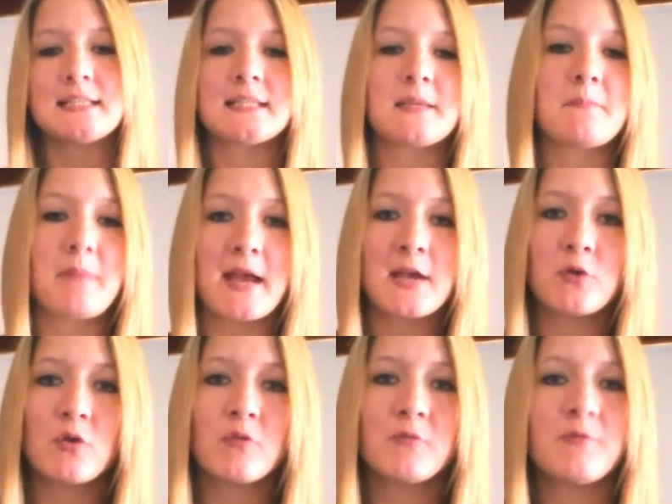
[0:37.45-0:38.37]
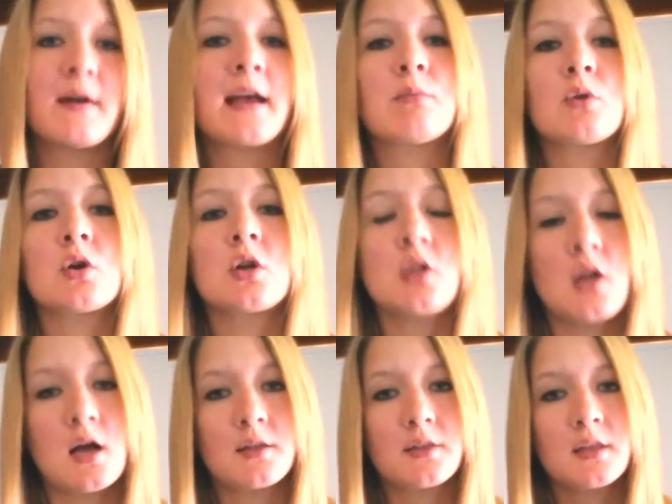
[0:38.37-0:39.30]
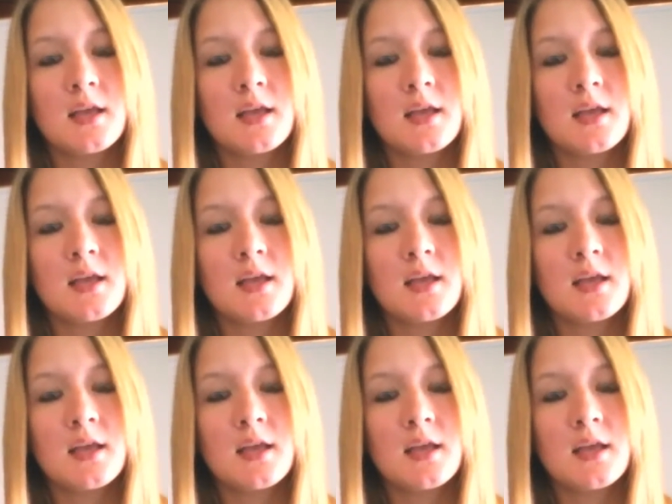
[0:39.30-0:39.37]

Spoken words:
is a microfiber cloth.